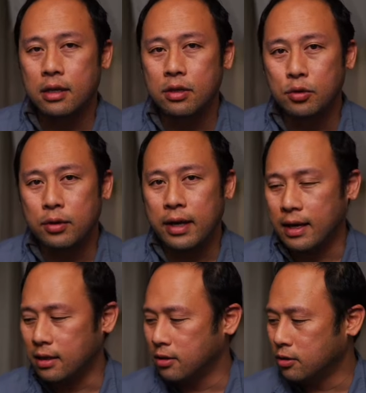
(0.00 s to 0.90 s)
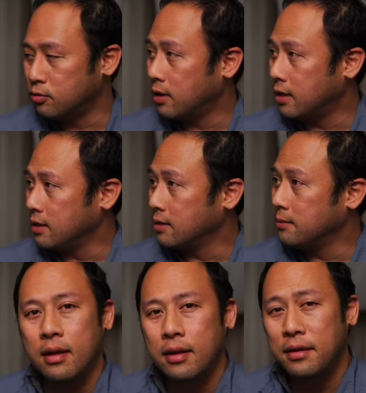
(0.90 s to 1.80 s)
you can't go wrong.
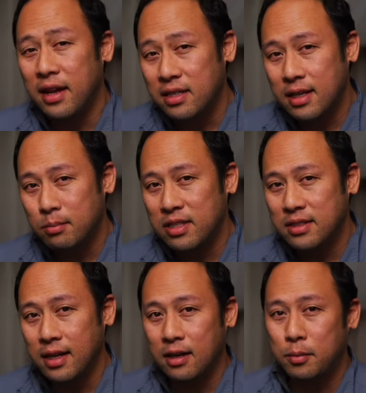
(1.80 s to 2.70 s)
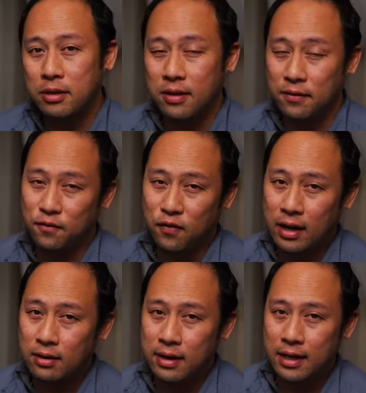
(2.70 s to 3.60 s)
Next up, let's talk about the
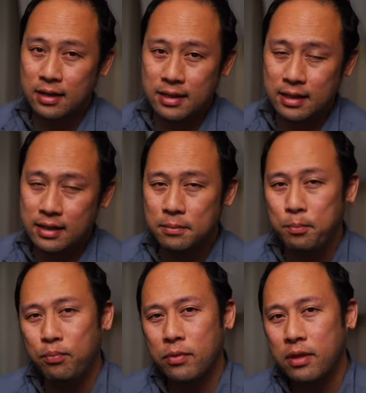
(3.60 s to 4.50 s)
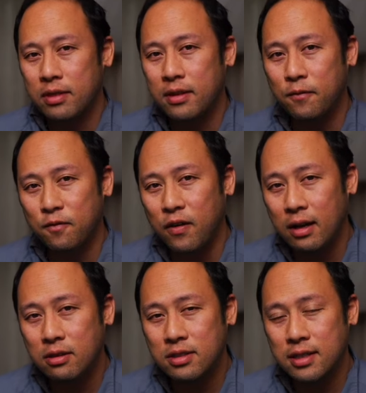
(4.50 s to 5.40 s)
file handling. The
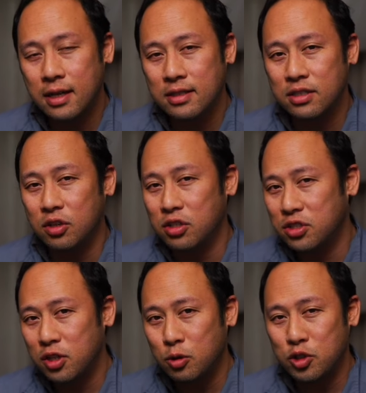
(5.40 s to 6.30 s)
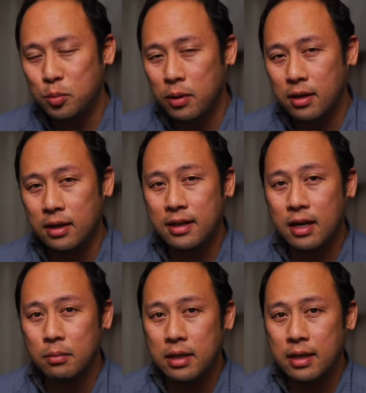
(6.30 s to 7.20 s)
file sizes are so small. They
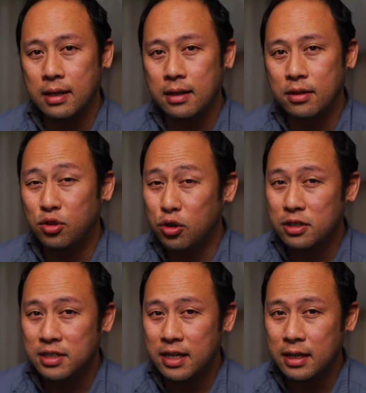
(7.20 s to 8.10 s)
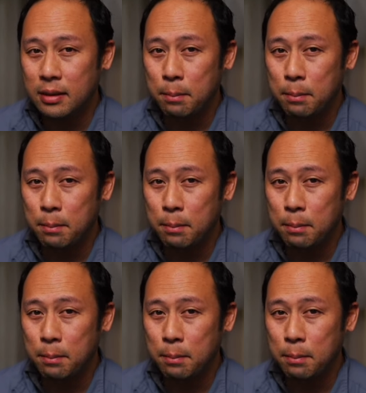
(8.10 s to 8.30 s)
come in at 13